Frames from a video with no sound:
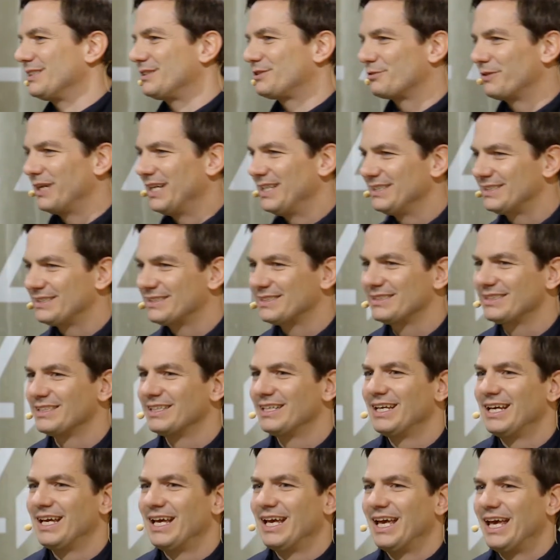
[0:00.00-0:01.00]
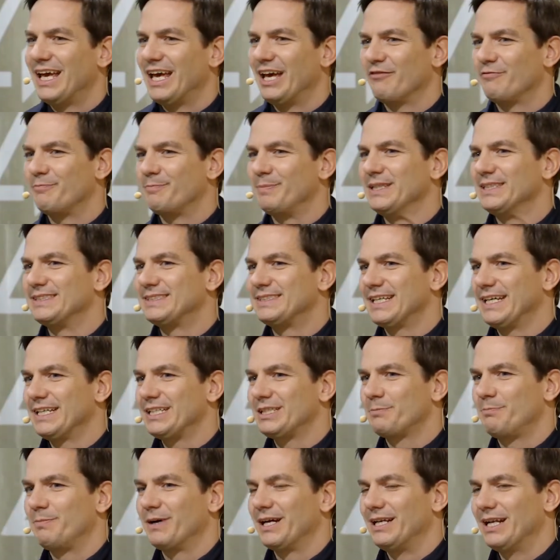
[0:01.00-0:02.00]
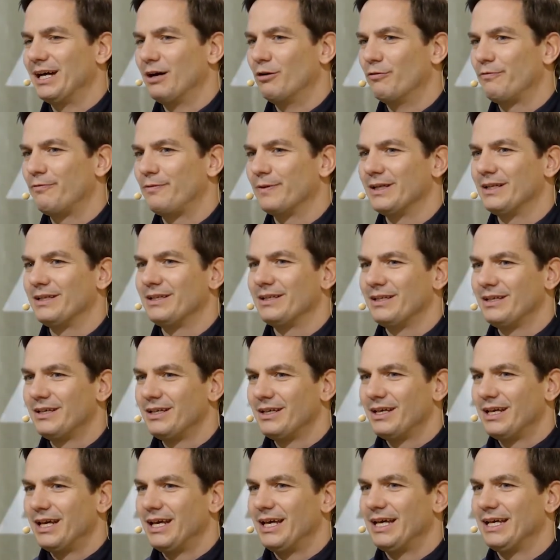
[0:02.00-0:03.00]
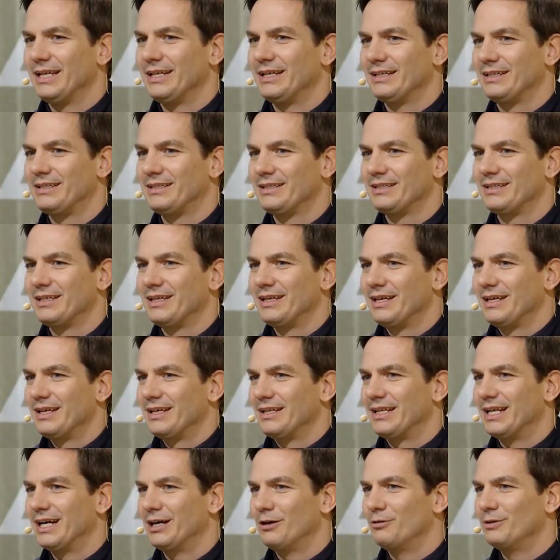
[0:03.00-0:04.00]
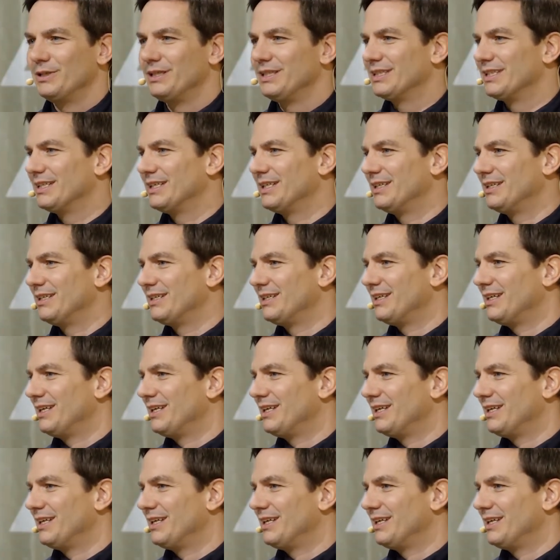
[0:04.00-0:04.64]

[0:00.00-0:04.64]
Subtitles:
trends have been set by Laufen, and now in the